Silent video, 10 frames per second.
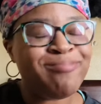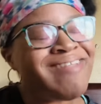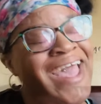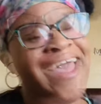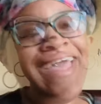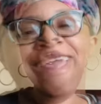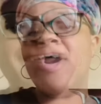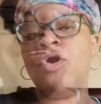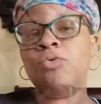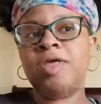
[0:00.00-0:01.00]
The
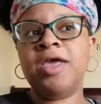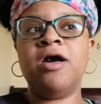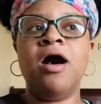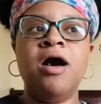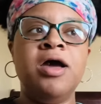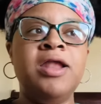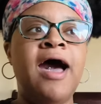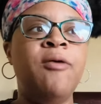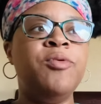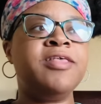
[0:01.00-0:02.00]
only con I
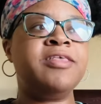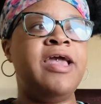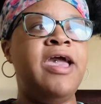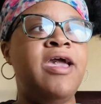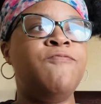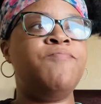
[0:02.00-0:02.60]
would say